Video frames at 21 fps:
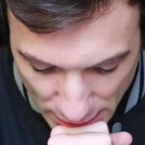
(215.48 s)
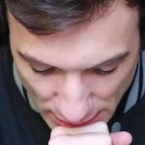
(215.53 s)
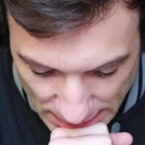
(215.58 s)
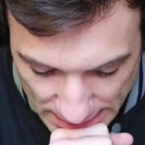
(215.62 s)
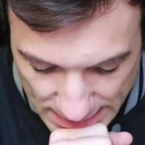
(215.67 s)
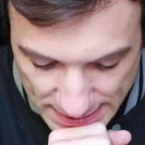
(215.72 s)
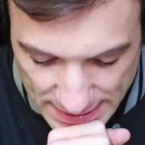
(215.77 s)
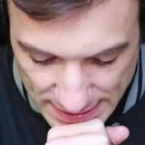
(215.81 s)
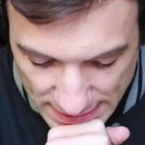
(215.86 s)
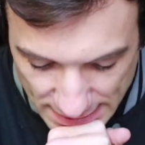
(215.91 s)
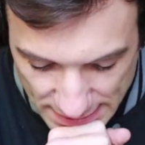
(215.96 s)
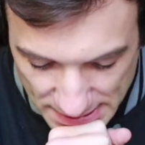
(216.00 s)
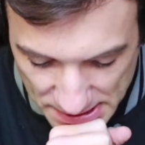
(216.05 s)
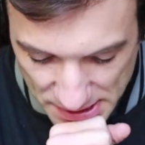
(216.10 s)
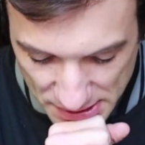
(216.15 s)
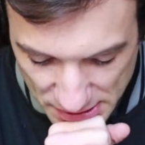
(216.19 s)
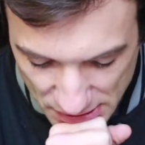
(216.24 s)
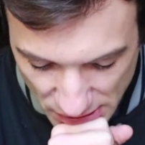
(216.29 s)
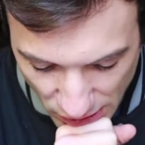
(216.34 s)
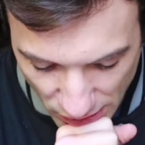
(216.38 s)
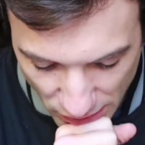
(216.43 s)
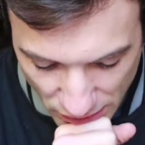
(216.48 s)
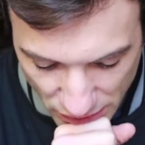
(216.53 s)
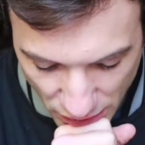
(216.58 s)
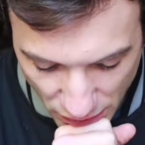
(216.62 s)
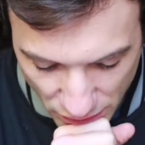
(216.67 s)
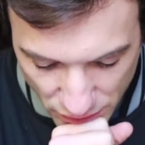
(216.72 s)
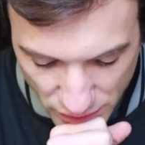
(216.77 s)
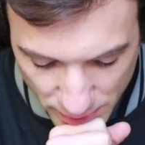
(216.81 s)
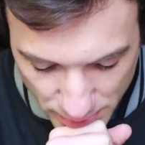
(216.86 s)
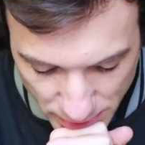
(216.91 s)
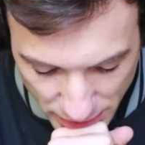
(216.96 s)
Diseases on
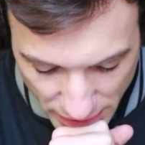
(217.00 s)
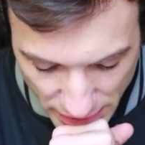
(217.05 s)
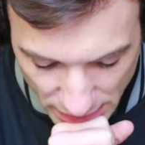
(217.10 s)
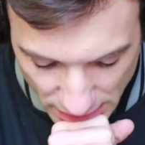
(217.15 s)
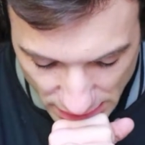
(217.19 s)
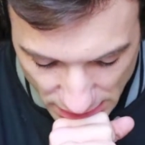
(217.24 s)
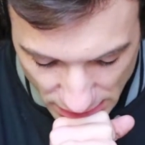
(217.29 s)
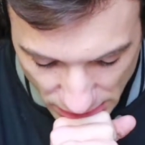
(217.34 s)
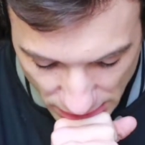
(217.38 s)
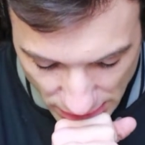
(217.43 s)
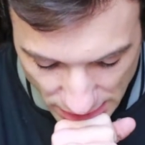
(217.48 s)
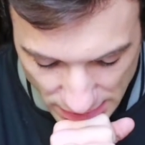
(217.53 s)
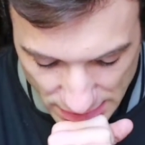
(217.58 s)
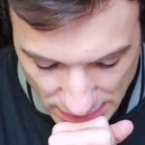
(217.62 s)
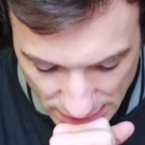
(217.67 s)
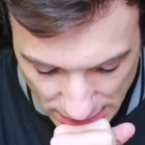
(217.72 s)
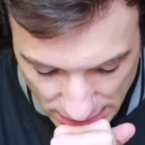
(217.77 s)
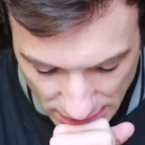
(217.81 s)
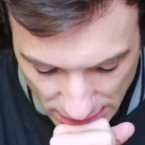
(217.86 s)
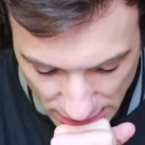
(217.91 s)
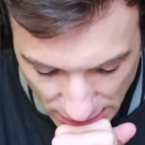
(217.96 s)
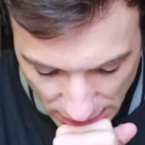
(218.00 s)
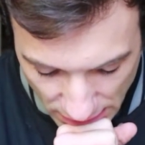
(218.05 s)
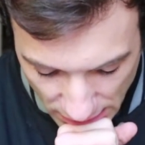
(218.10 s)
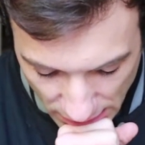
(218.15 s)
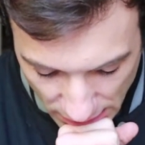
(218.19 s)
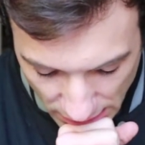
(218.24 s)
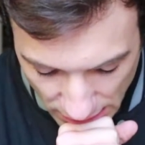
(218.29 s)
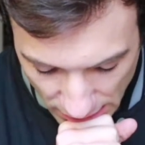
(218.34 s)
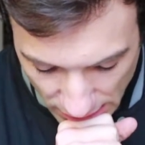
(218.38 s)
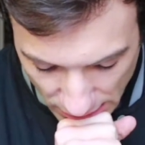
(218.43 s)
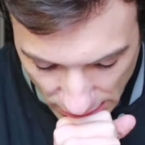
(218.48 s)
of the brain. It looks at
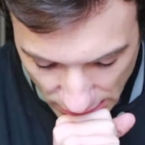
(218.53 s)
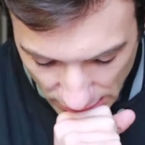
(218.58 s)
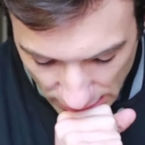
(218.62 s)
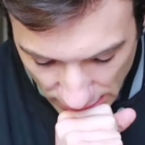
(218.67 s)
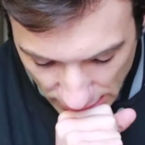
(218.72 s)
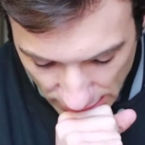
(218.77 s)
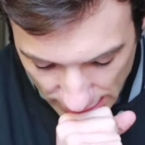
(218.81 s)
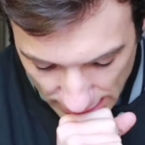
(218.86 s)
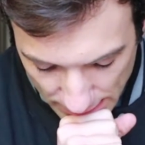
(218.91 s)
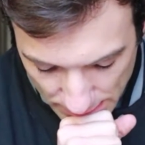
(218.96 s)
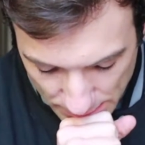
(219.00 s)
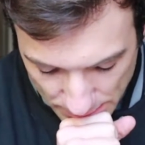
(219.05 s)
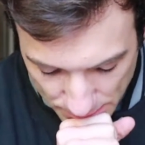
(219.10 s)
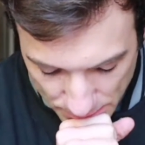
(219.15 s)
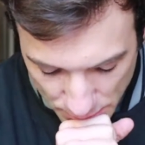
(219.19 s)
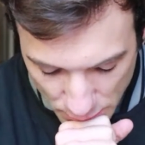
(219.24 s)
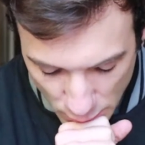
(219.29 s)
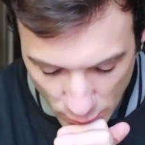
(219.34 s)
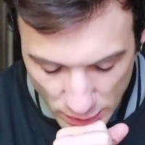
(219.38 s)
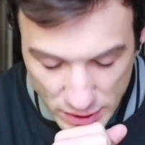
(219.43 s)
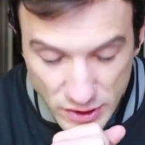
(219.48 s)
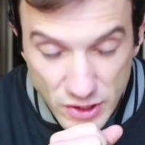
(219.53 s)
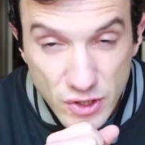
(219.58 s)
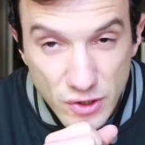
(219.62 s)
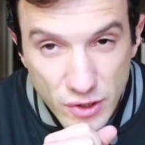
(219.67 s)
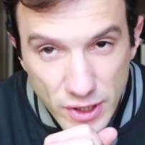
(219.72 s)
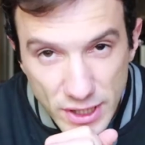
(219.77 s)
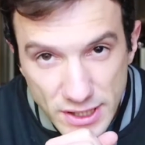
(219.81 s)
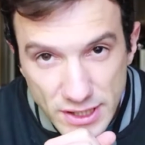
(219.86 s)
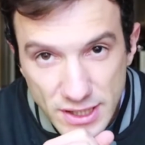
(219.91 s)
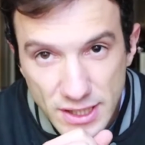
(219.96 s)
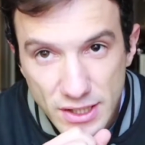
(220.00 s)
um, what
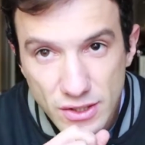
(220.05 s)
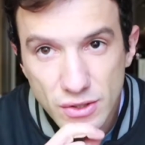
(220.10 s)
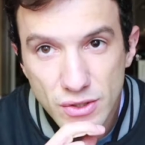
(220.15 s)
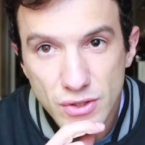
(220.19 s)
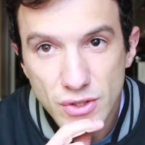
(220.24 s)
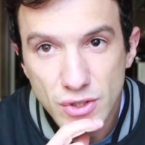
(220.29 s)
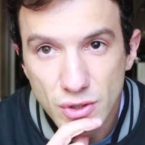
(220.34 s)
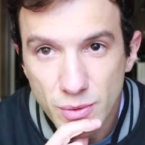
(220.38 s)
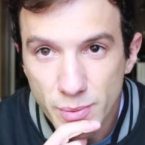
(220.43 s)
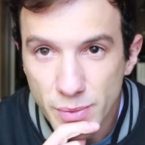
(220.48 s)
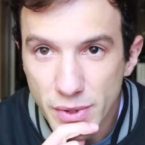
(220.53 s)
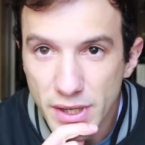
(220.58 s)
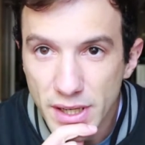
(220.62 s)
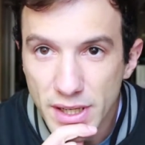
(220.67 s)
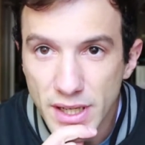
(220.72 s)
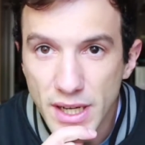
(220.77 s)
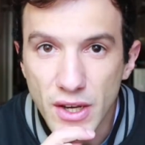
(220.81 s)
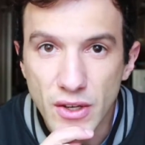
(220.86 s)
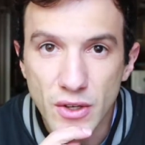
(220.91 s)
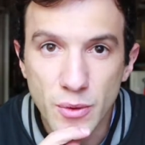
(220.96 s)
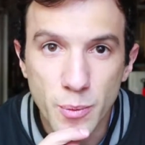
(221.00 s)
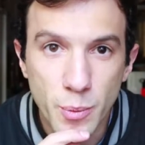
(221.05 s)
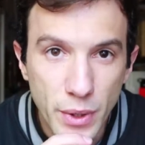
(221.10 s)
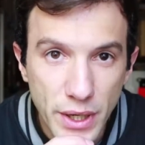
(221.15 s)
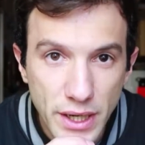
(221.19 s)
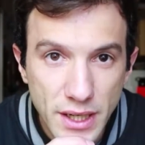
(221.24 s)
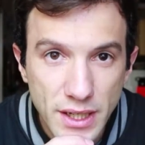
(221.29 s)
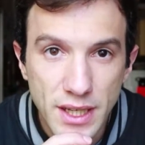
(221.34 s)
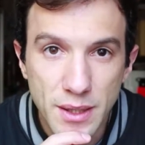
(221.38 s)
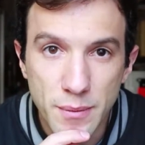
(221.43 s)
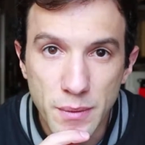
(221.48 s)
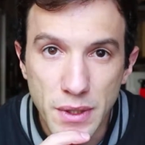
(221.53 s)
stress can do to your brain, how your
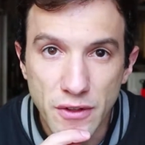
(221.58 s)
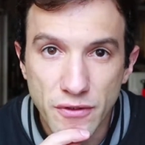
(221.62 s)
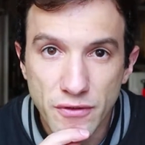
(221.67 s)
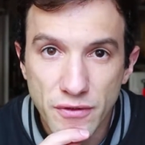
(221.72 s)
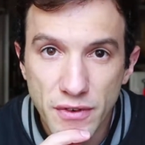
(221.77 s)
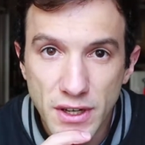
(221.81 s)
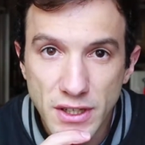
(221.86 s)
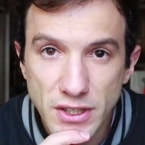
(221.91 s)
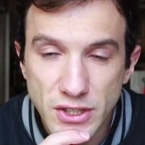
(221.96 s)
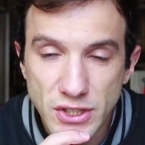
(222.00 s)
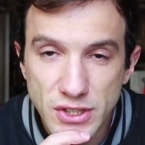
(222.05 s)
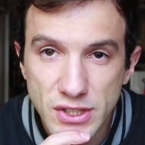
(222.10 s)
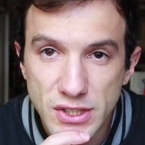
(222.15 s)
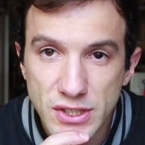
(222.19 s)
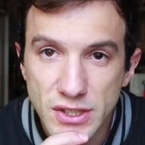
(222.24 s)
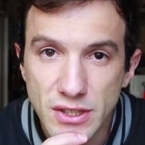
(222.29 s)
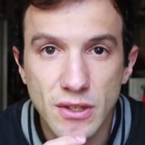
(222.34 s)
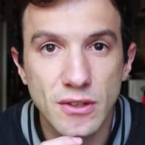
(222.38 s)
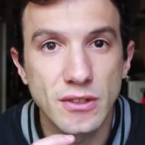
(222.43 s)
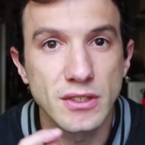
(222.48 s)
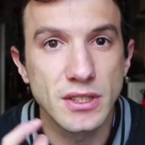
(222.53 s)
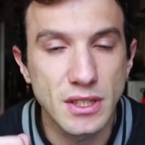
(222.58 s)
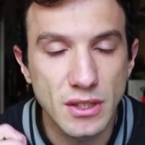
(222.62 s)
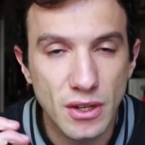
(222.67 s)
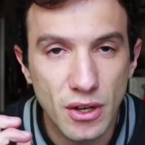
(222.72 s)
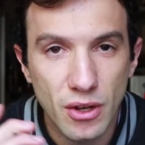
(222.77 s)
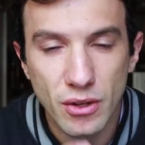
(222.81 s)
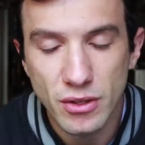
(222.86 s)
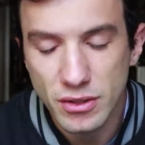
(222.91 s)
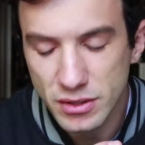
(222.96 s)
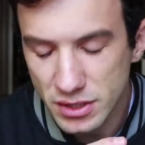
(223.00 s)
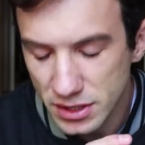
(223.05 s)
brain can malfunction. It looks at
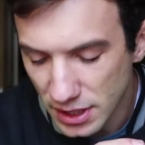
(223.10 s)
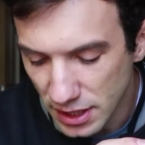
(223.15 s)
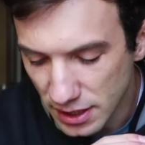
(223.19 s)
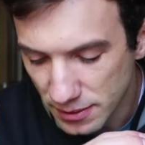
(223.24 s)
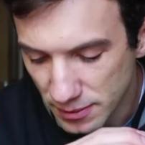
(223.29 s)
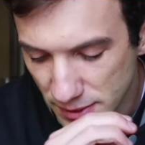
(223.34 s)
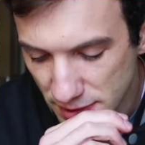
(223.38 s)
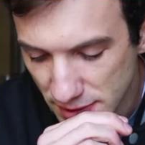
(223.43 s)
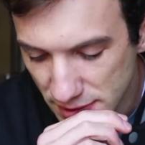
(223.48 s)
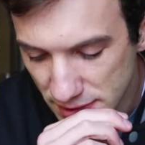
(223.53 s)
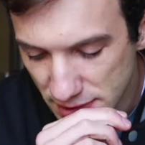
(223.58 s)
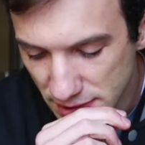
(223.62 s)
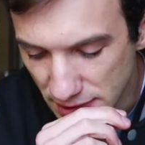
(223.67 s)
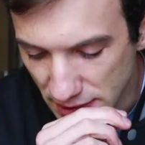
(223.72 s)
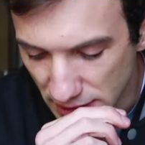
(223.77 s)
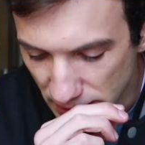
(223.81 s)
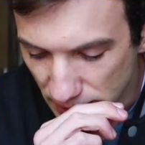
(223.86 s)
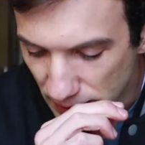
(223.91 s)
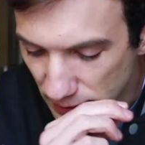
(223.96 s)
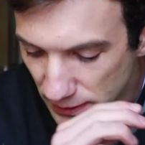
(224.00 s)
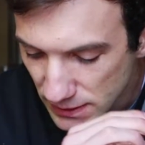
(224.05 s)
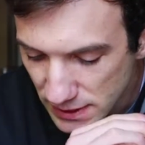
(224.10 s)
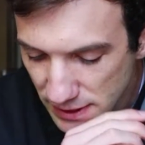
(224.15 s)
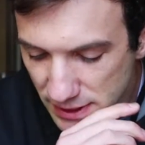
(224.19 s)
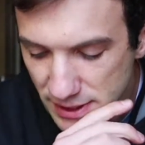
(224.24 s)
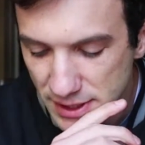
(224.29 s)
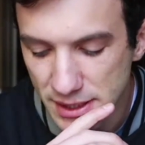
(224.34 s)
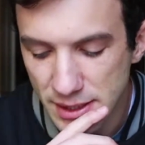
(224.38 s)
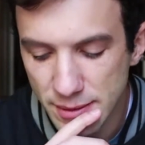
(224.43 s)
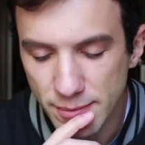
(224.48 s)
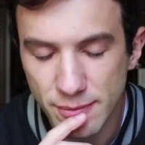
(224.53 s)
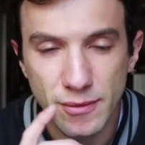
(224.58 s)
Alzheimer's, uh,
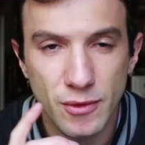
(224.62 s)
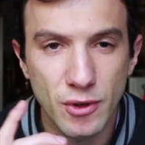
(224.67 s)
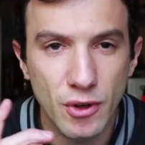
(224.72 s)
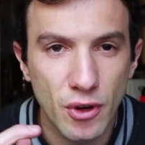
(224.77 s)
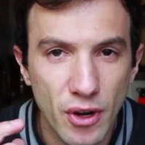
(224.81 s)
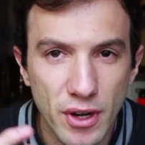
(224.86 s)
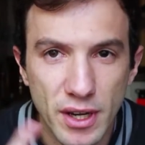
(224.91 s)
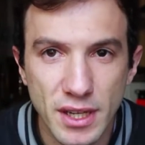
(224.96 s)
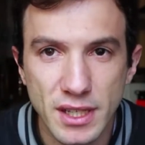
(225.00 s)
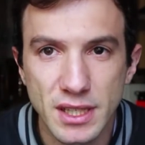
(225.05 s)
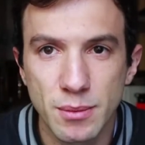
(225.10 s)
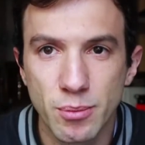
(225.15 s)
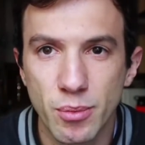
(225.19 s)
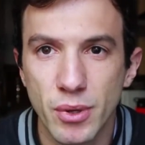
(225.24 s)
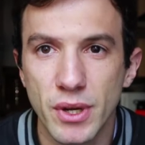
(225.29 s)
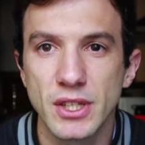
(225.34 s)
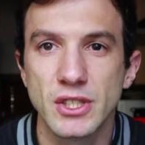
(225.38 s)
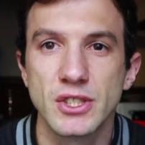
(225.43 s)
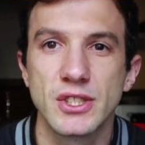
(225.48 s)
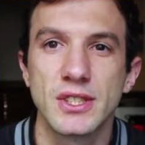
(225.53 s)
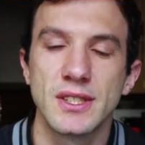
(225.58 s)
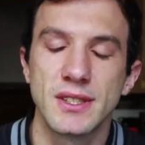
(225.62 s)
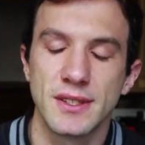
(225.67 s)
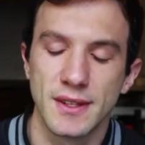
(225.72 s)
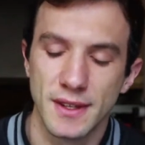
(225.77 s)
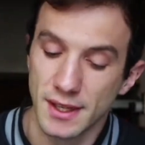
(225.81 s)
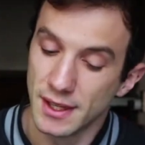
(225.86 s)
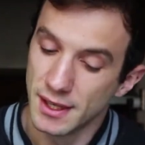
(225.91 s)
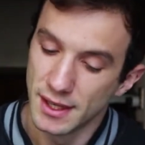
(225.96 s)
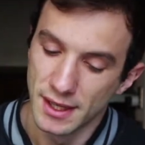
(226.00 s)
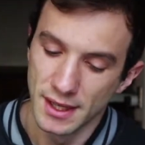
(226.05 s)
autism, chronic depression.